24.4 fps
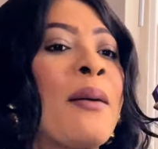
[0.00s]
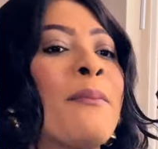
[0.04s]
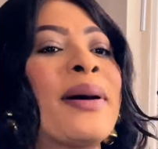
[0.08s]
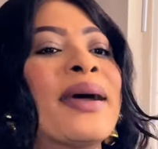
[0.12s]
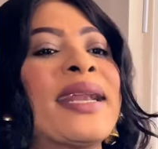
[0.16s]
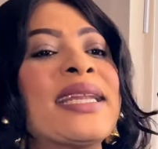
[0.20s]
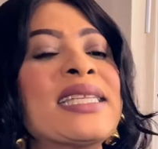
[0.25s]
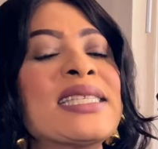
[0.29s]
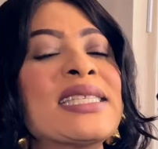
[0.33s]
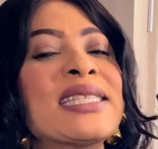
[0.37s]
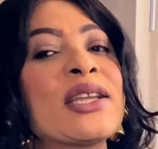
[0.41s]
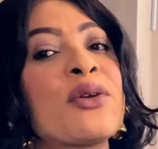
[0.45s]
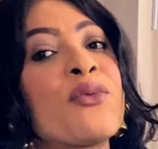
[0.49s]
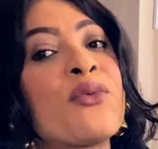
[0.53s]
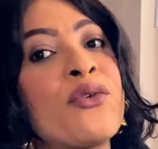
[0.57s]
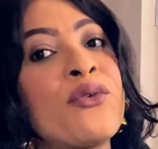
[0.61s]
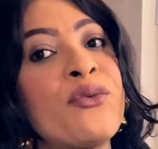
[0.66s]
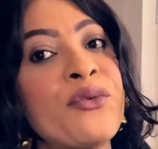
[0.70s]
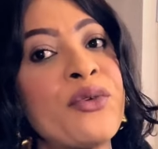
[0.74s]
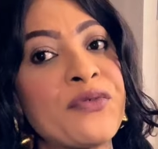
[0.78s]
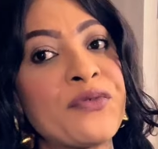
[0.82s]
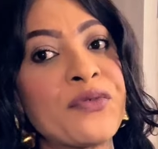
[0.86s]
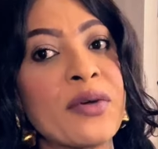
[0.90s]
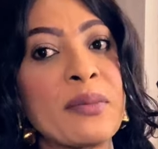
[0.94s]
But this is the
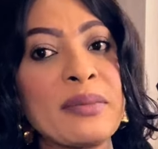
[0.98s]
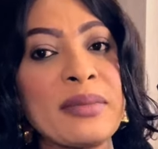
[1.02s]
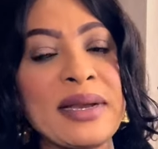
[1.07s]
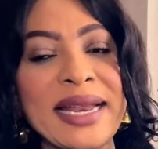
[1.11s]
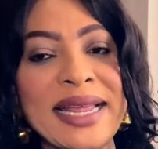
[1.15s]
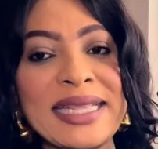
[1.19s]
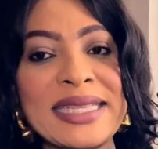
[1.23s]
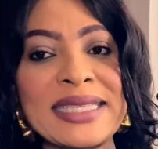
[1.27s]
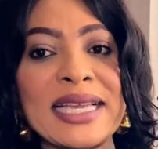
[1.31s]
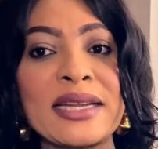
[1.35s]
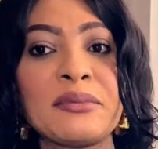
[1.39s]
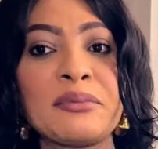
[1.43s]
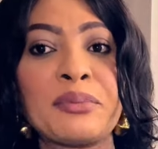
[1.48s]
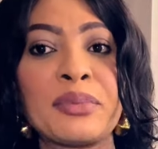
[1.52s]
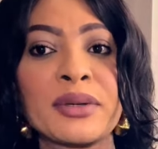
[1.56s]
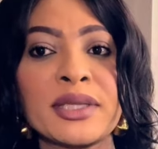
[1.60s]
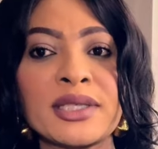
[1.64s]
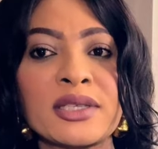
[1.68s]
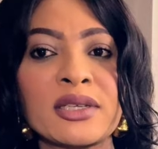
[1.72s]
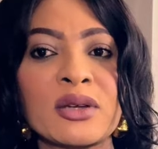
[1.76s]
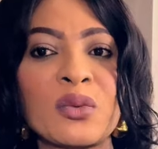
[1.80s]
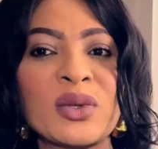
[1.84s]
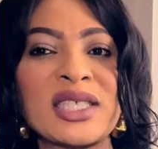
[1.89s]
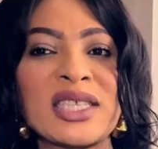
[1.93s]
reformulated
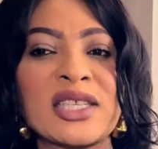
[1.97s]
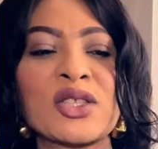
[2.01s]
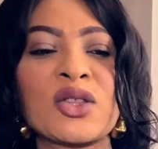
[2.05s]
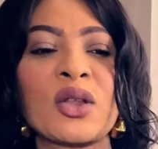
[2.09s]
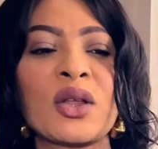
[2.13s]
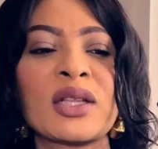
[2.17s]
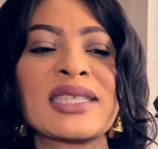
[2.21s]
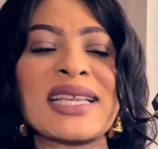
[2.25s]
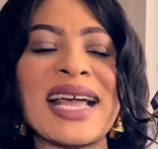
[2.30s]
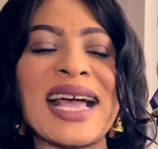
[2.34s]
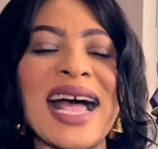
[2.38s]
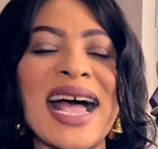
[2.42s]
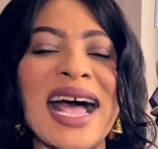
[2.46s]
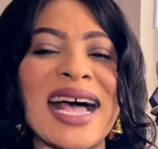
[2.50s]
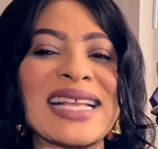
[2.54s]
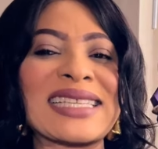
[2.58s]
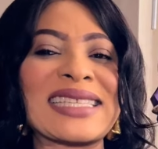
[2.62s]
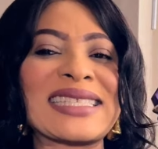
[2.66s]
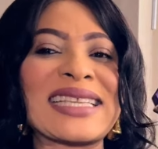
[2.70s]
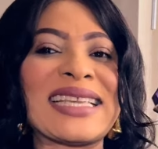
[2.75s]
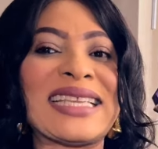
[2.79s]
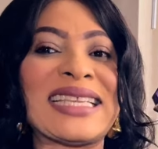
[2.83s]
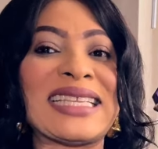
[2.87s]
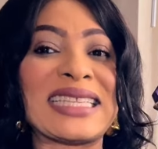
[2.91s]
bottle, which is not
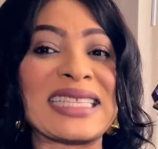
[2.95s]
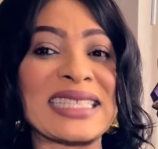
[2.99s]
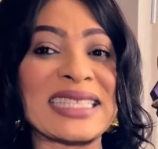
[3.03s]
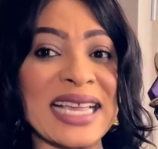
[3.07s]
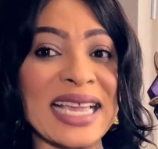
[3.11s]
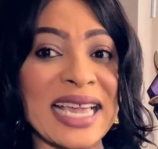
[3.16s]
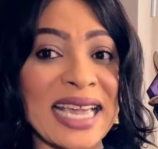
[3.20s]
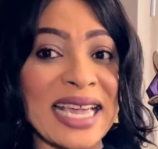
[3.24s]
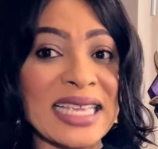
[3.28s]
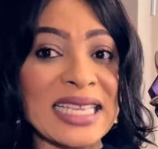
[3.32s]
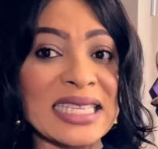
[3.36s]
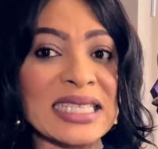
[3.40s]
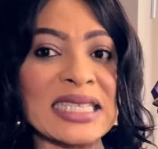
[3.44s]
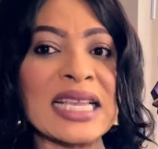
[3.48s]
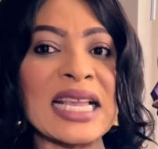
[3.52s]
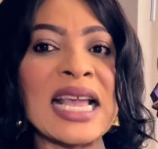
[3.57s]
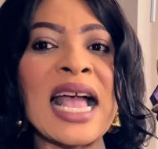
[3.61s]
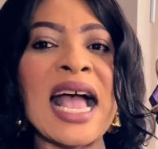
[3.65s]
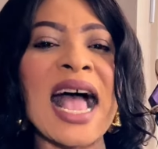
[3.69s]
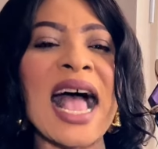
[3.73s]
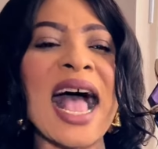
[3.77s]
as intense.